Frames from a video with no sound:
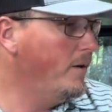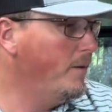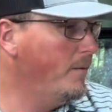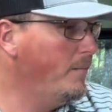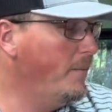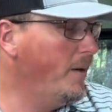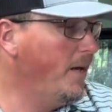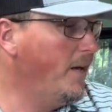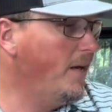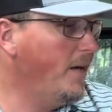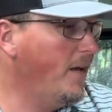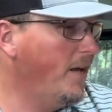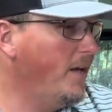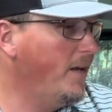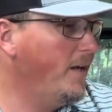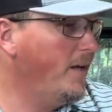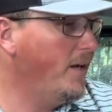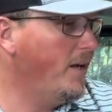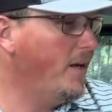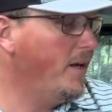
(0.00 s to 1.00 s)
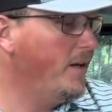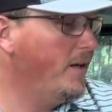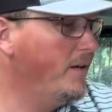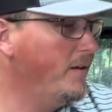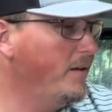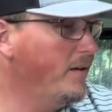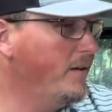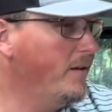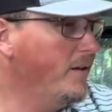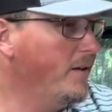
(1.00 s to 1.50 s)
being a
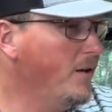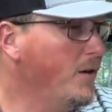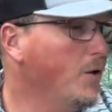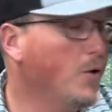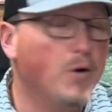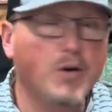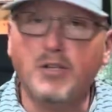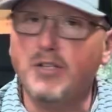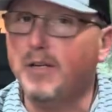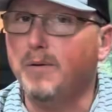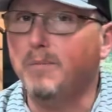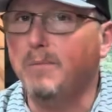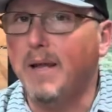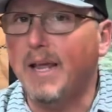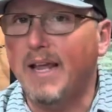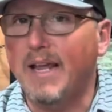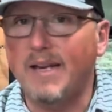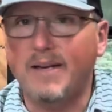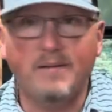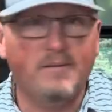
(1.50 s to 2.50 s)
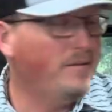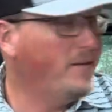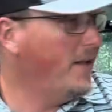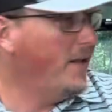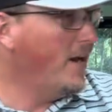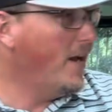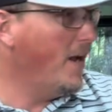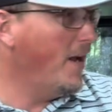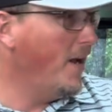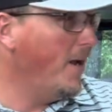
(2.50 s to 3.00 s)
Christian man that
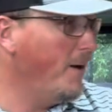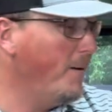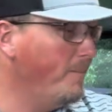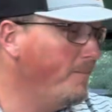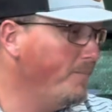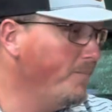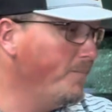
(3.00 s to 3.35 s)
I am,